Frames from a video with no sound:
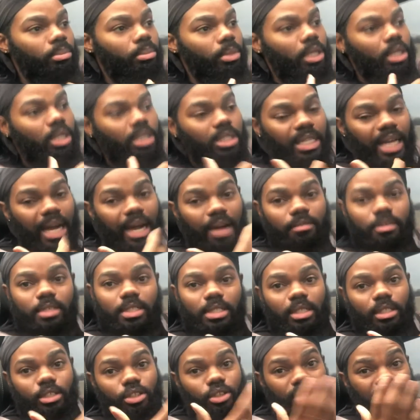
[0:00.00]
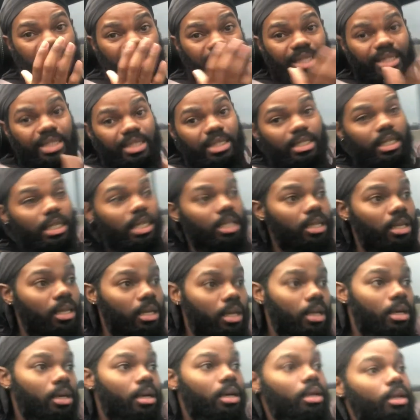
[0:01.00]
because obviously you need to see
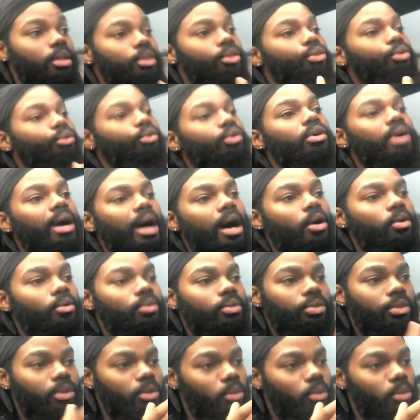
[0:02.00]
throughout the